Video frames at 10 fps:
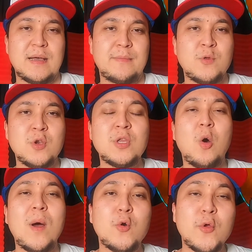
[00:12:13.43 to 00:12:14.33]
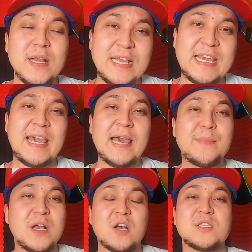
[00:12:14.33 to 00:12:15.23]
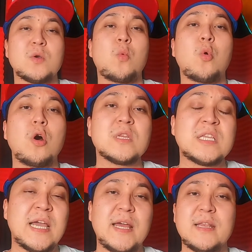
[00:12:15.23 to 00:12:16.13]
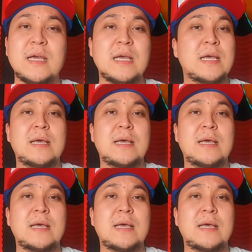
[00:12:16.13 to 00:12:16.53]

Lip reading: No one really cared because the world turned